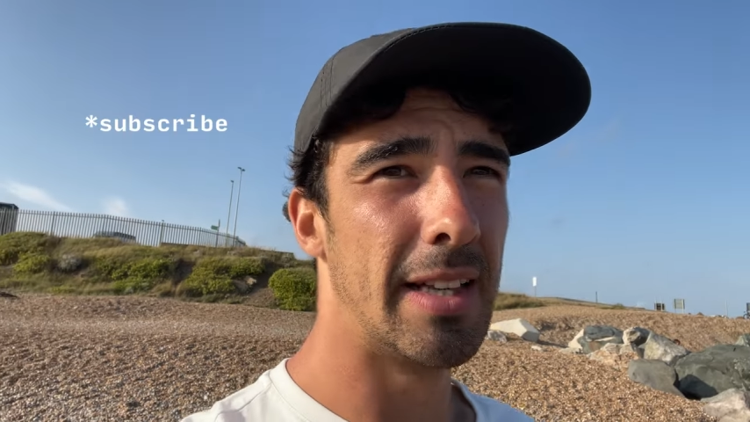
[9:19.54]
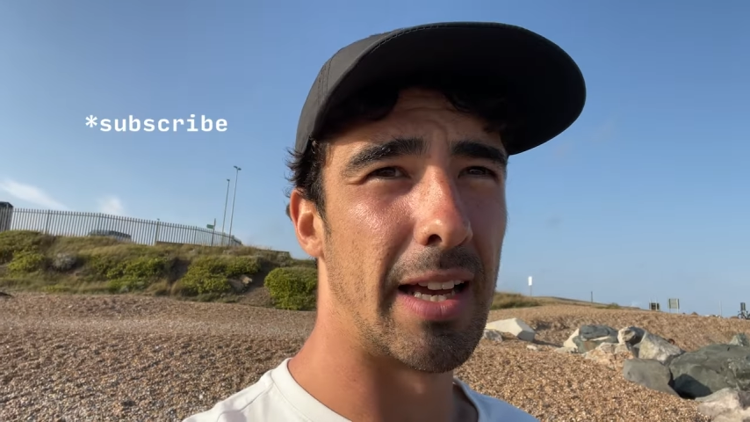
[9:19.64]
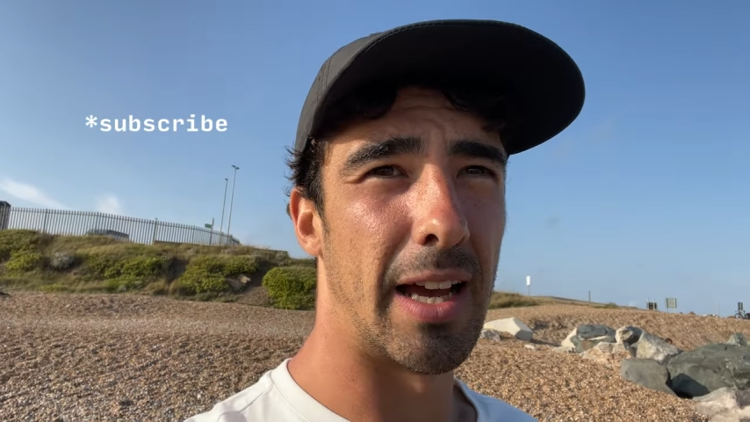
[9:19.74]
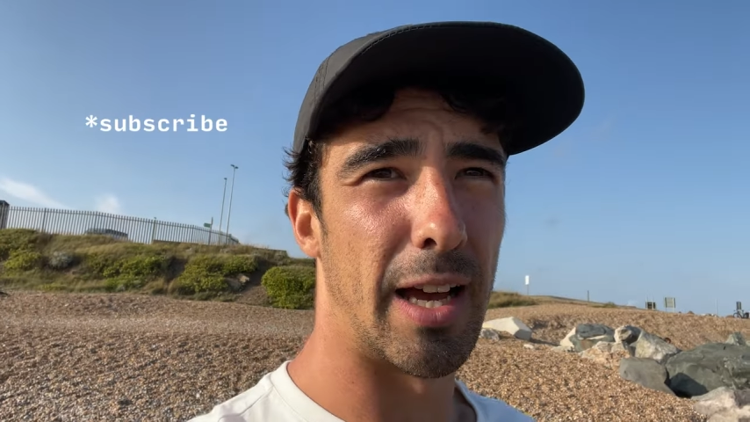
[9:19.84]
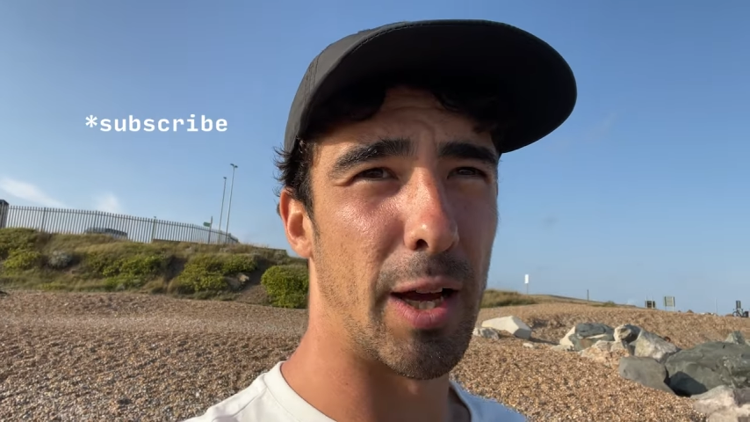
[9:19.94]

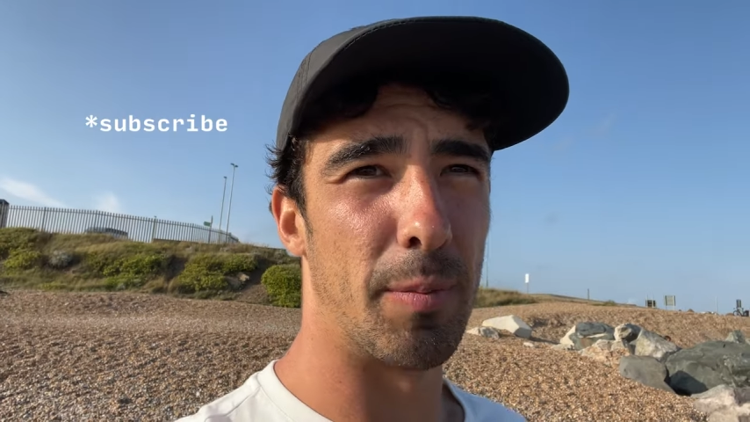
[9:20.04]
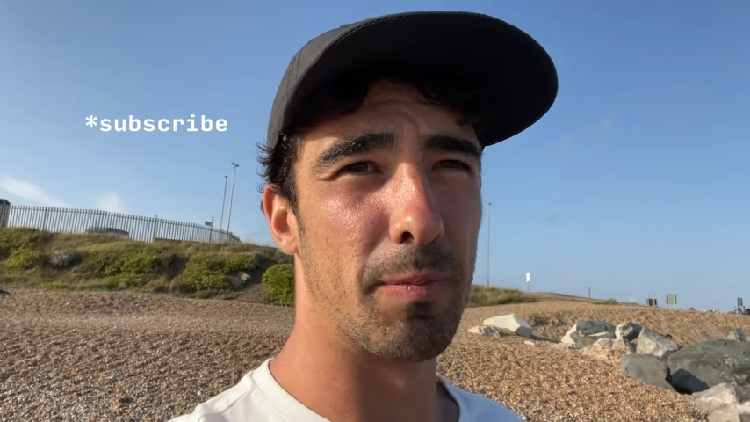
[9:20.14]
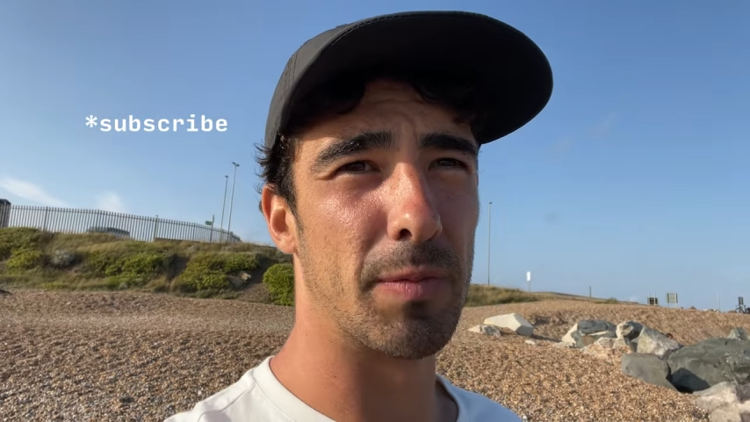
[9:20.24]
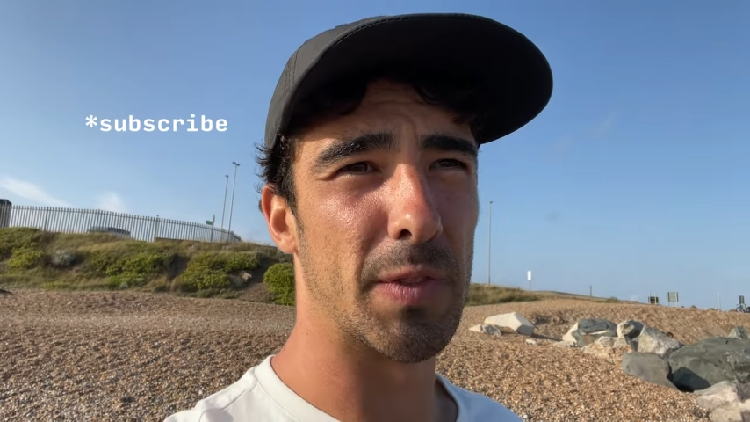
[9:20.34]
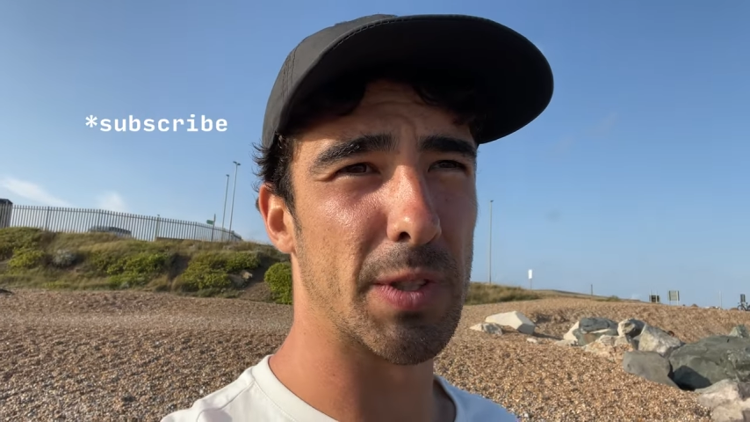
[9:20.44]
Some
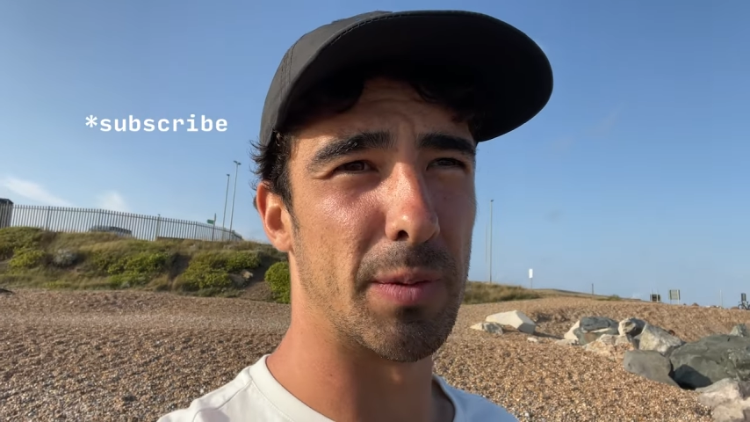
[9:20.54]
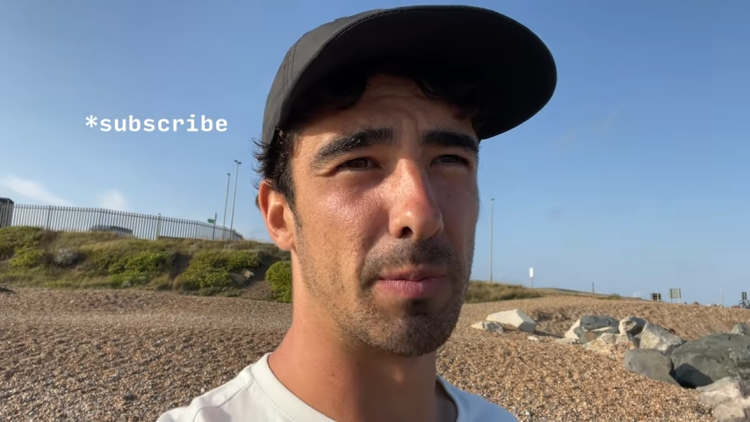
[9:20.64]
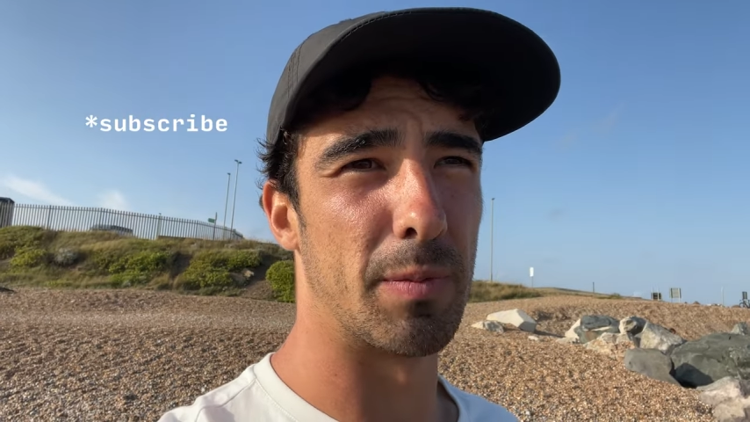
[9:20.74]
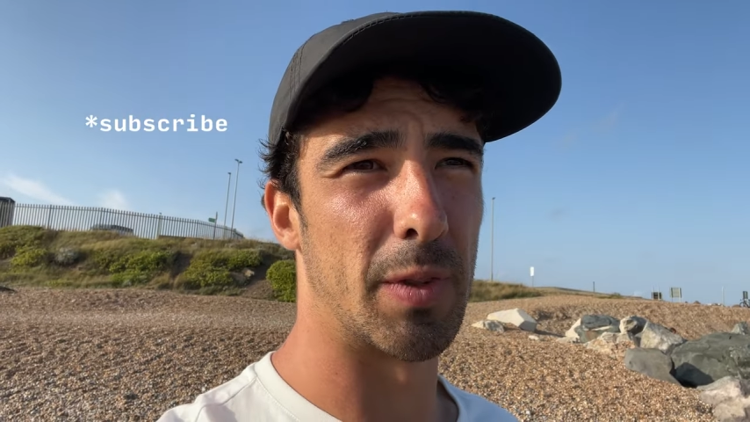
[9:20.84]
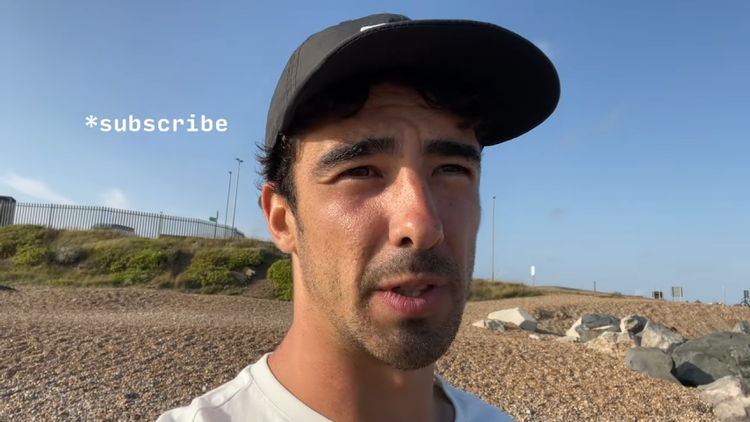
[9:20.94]

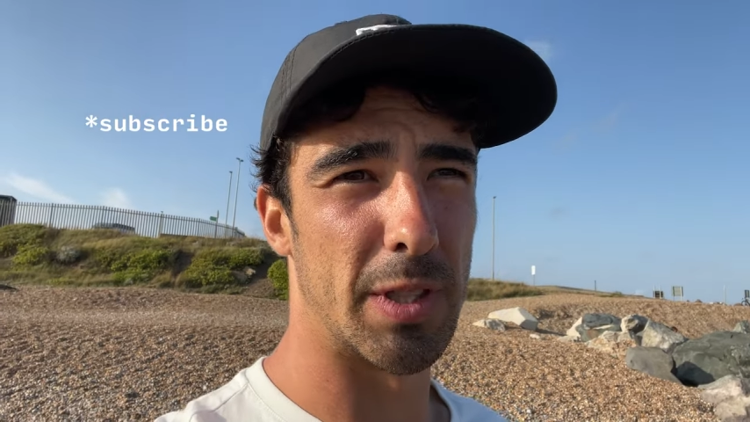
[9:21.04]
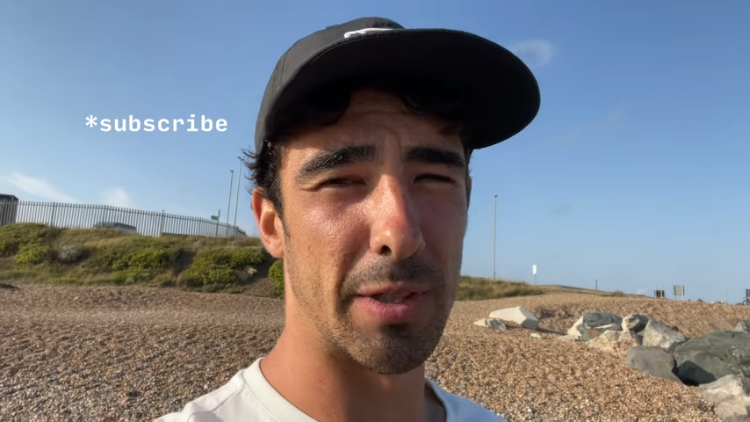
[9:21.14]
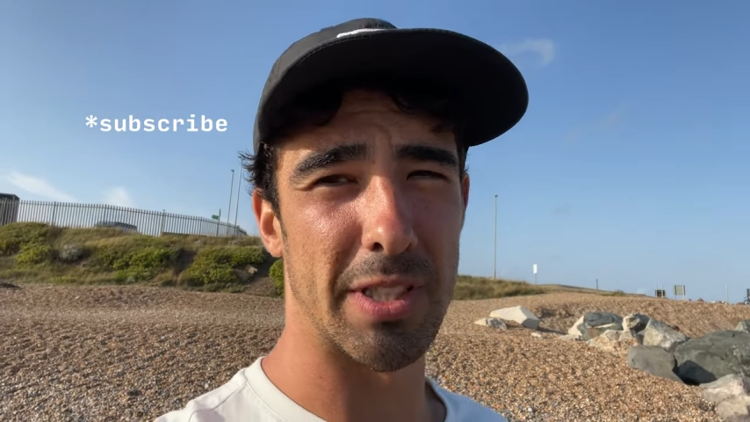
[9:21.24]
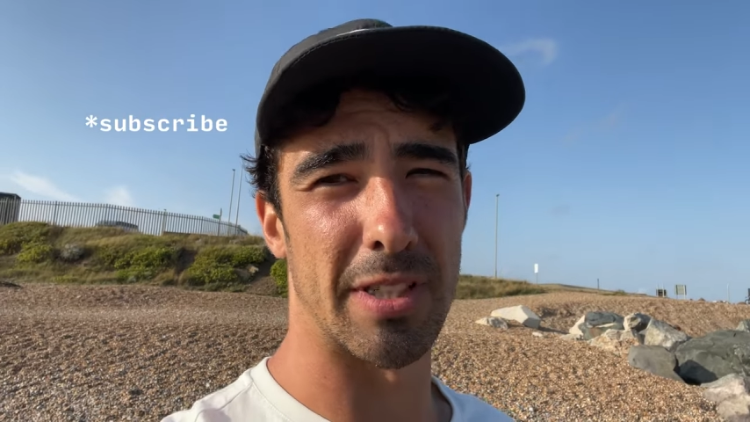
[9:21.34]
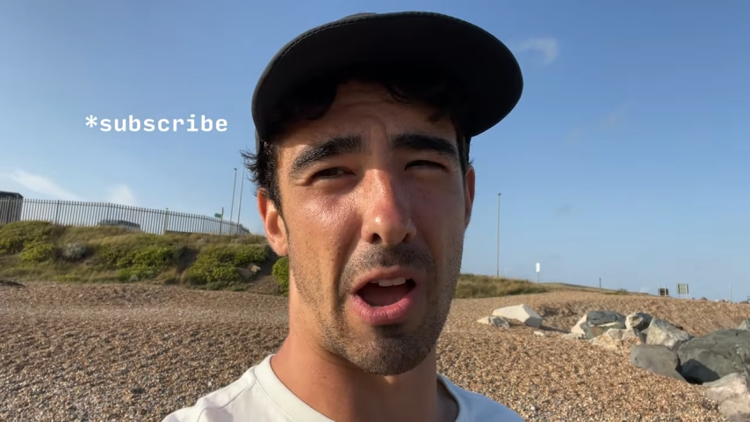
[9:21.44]

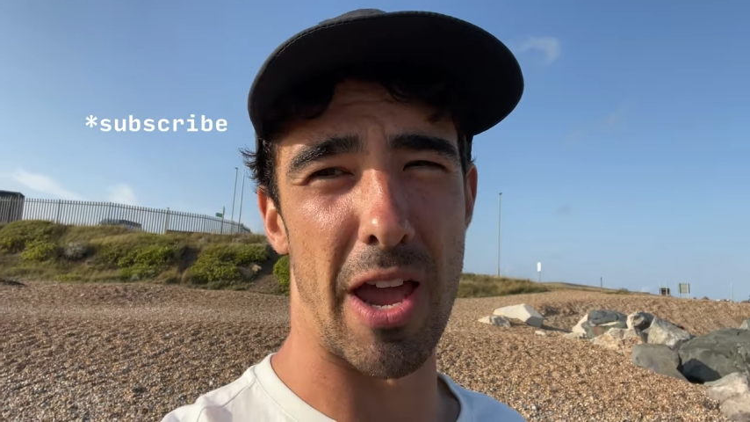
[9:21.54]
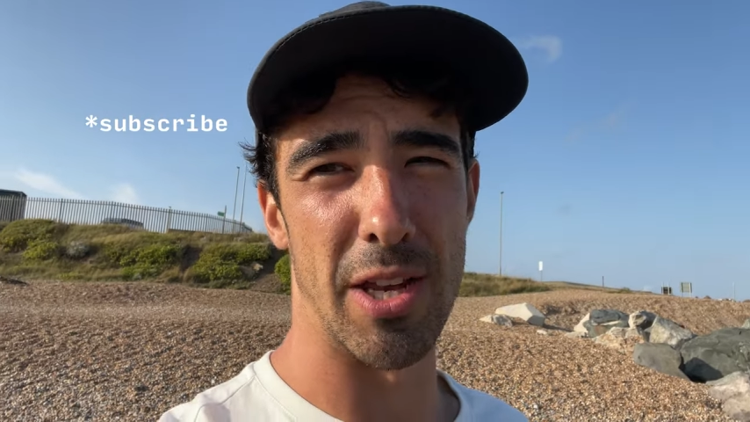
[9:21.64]
exciting